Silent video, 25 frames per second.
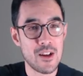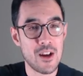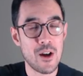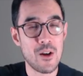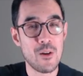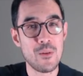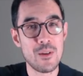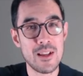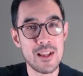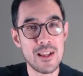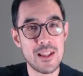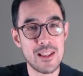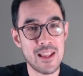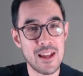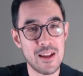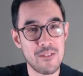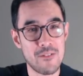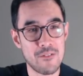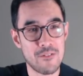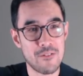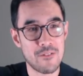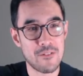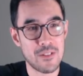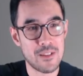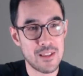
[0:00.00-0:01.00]
only
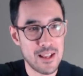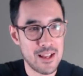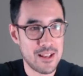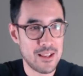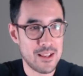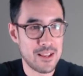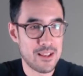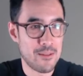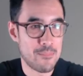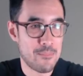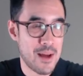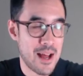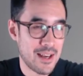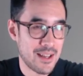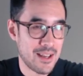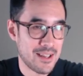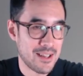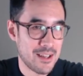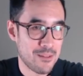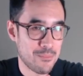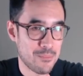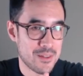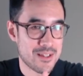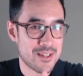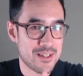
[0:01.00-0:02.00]
then for then the ballot
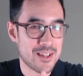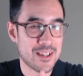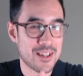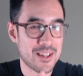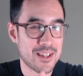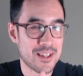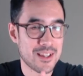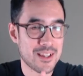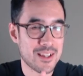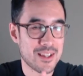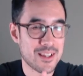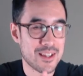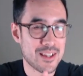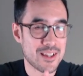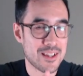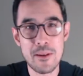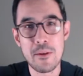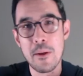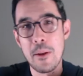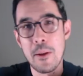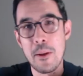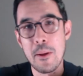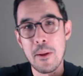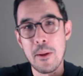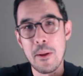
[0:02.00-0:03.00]
numbers to come
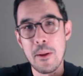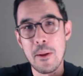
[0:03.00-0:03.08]
in,